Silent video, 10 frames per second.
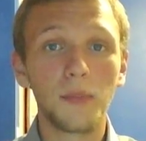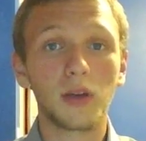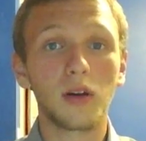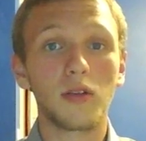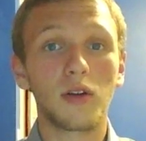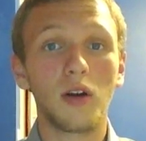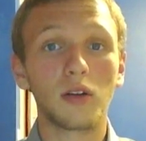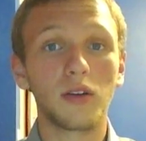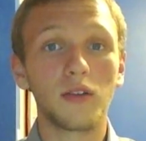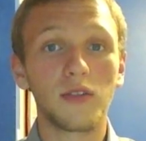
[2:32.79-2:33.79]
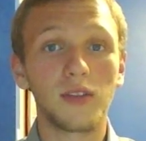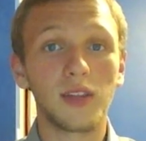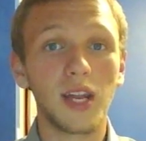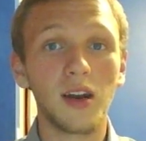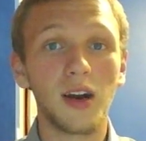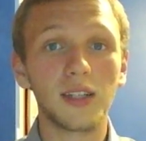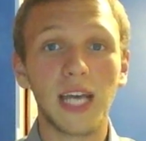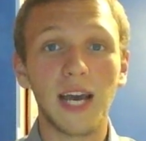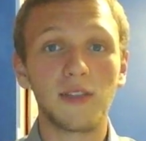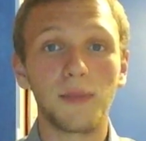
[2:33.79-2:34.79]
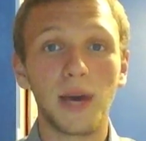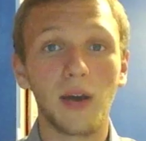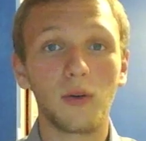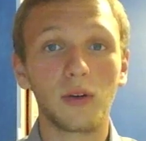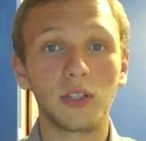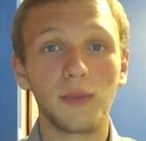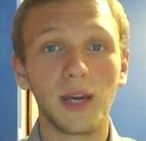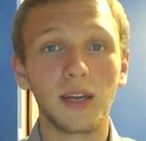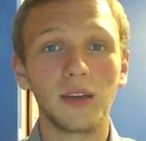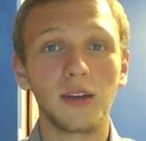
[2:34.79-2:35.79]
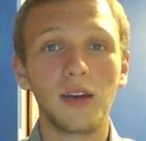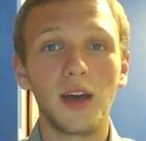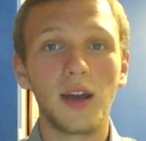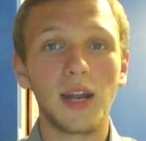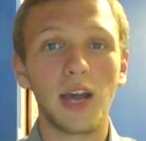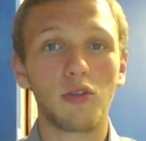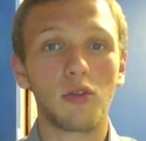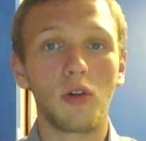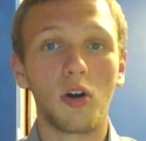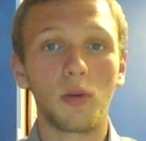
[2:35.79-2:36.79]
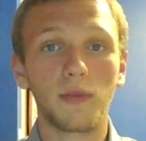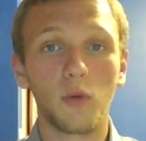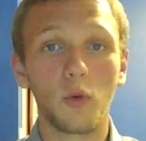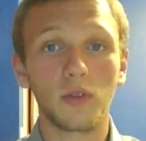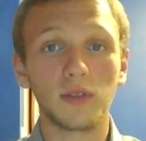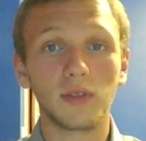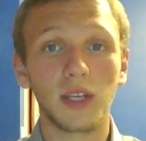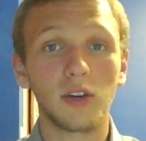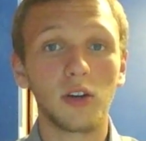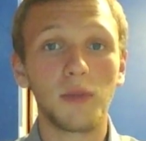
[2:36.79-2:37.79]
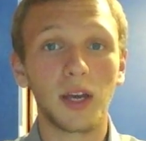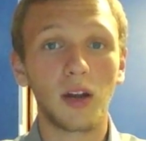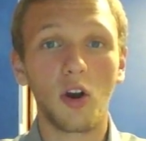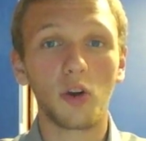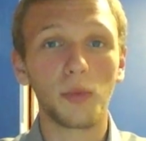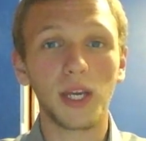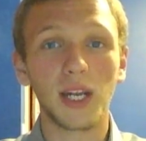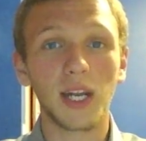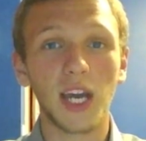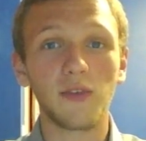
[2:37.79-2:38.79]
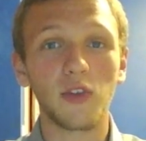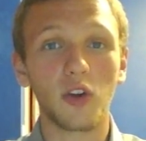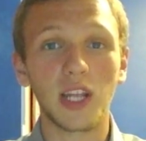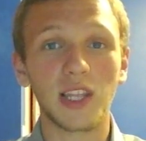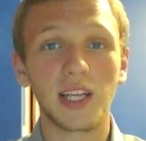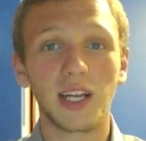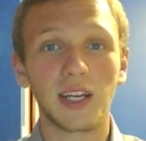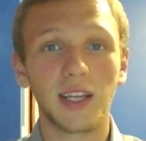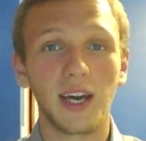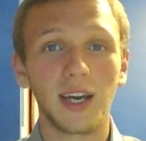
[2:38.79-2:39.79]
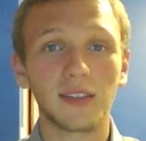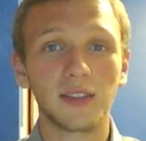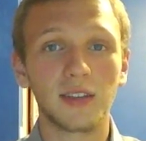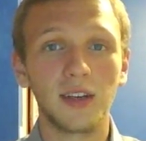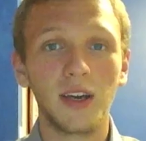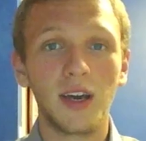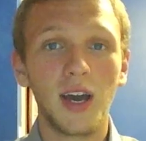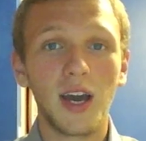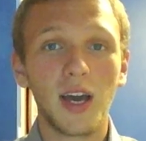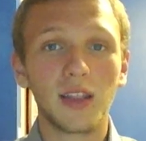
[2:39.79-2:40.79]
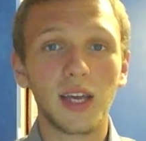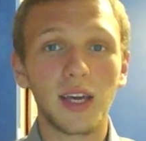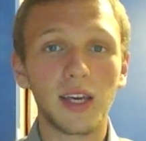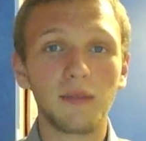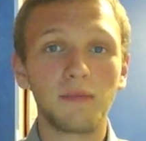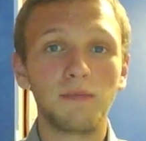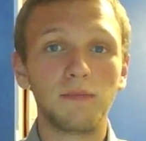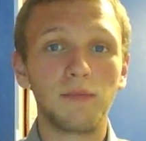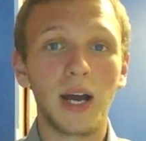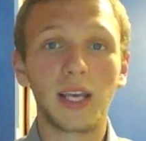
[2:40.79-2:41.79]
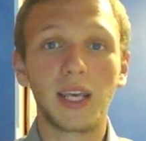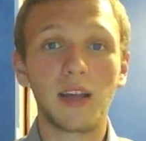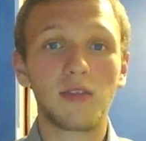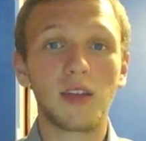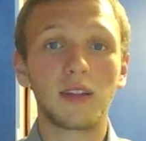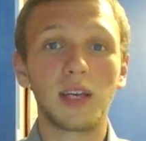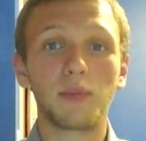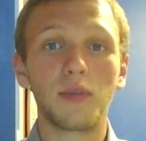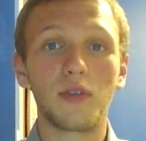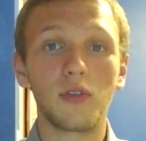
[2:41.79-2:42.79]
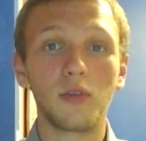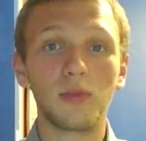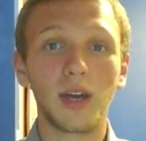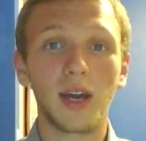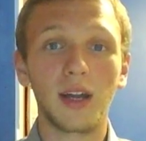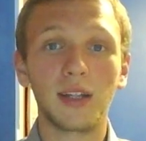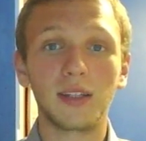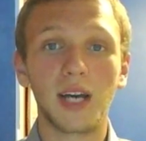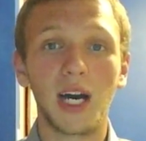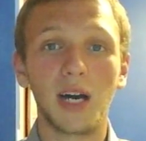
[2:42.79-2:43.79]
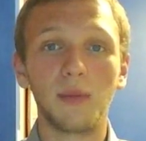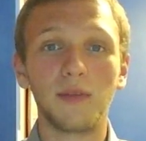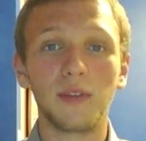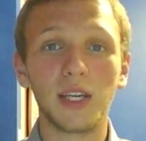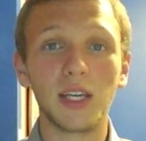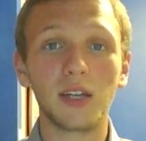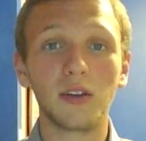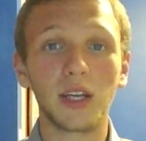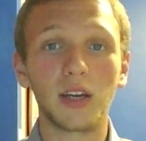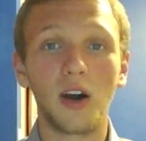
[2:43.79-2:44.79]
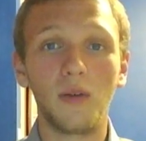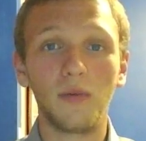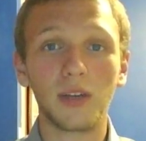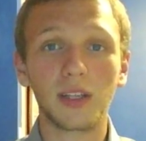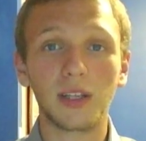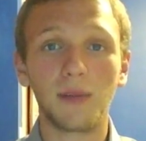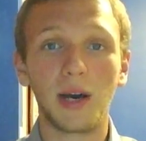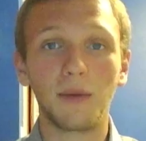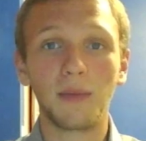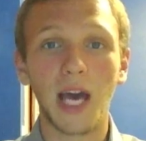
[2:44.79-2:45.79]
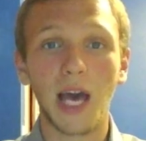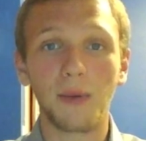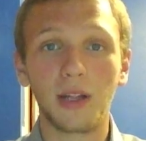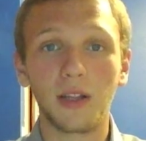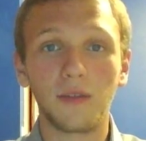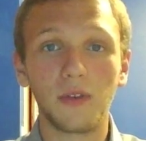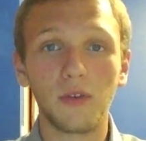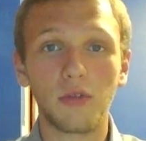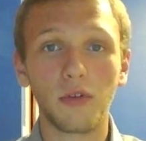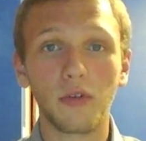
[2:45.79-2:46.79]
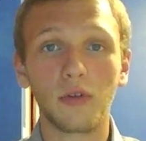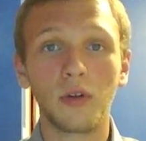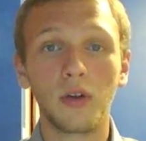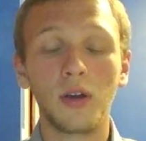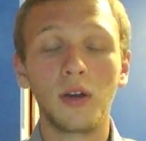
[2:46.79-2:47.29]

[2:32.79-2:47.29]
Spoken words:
because Congress did not have the power to make national armed forces. They couldn't make an army and navy or anything like that. I guess that they presumed that in a time of need or any conflict that might happen in the future,